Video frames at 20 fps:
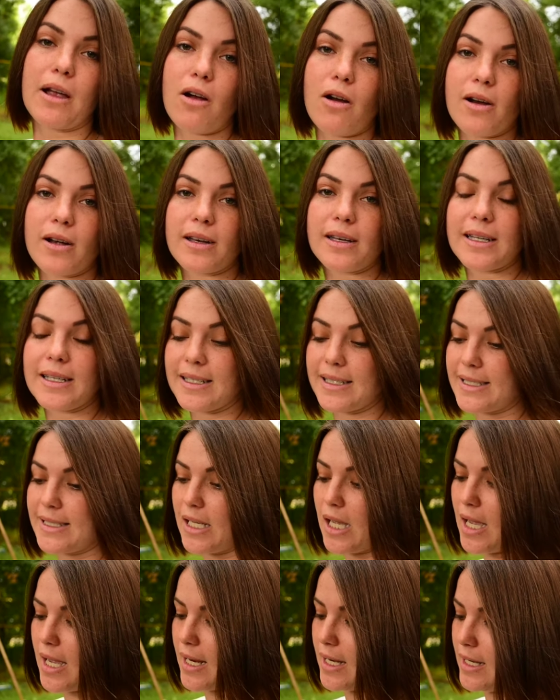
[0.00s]
garden in
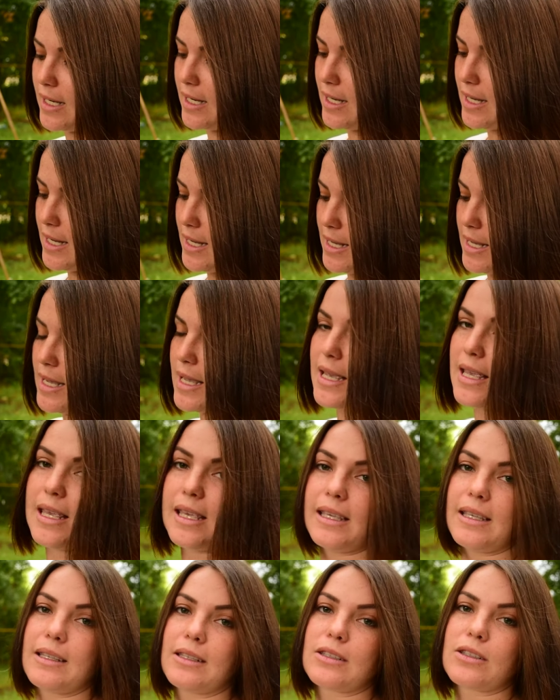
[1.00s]
sun
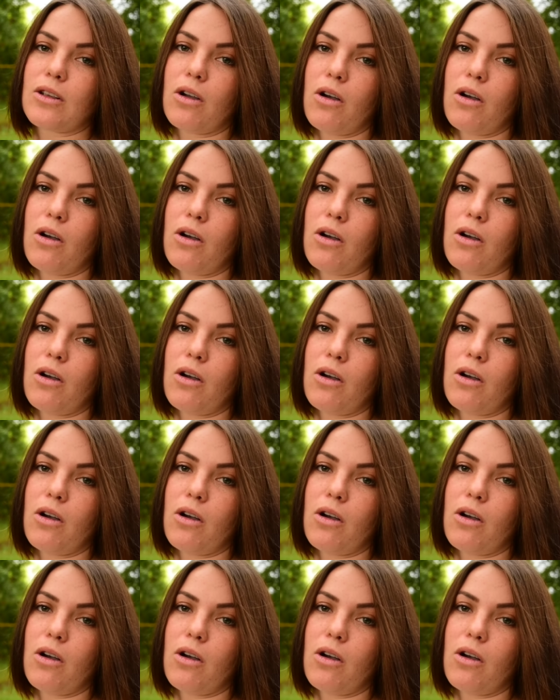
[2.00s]
is